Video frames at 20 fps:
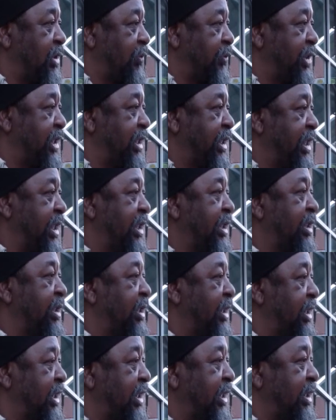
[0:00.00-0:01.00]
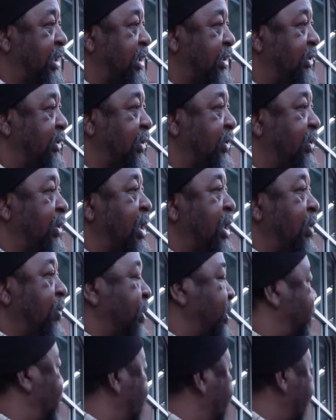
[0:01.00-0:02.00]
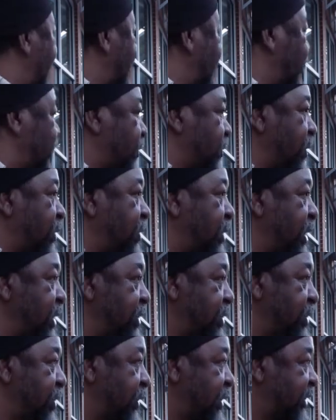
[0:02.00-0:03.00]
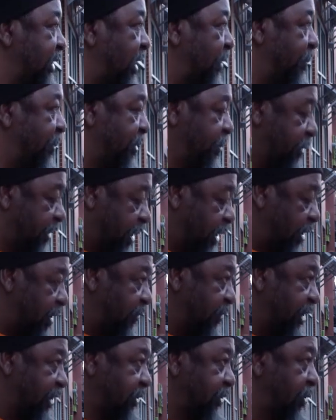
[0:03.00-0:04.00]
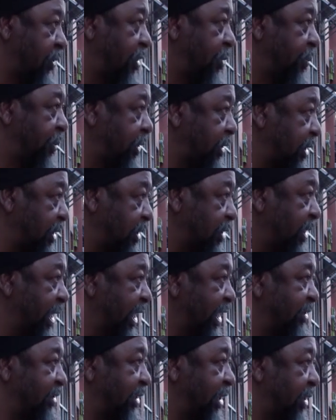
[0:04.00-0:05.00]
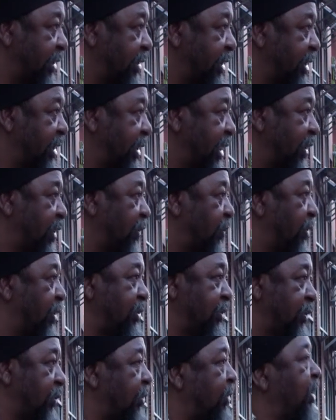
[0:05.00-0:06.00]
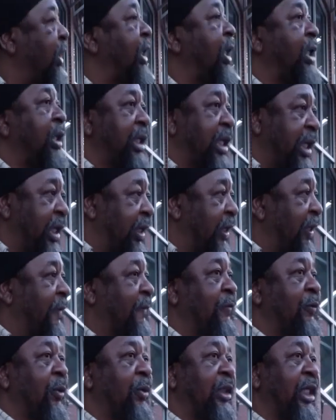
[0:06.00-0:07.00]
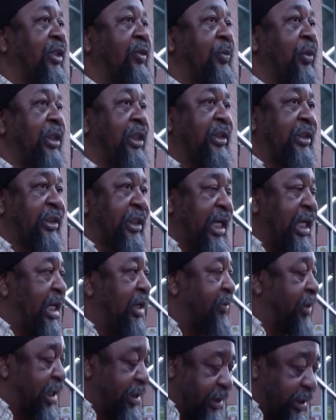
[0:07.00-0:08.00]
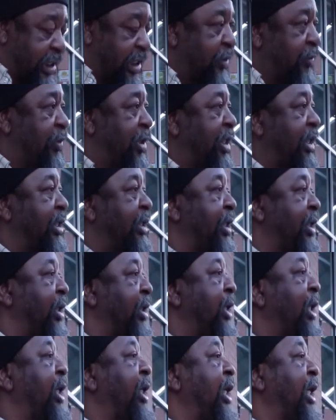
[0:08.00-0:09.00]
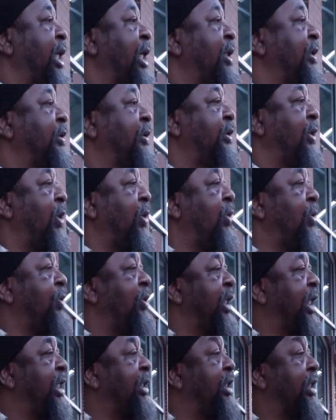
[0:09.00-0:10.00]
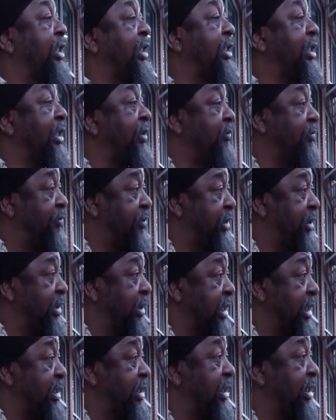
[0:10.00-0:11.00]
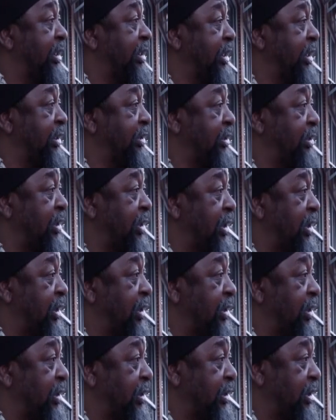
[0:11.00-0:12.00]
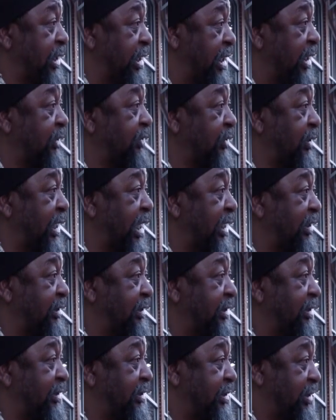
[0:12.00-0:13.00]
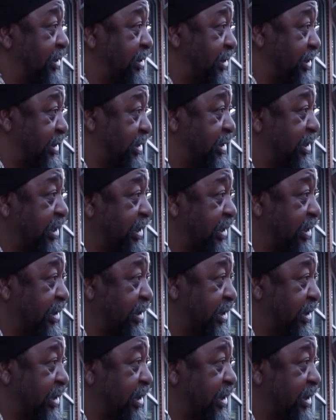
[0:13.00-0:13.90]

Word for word: wheat and it'll kill it. So right. when plants are growing, you notice how people always going pulling grass out. Like they don't want the grass. Yeah, so that's what it's saying right there. He went in there, he sold in the good feet, in the good, the Israelites, the, the good,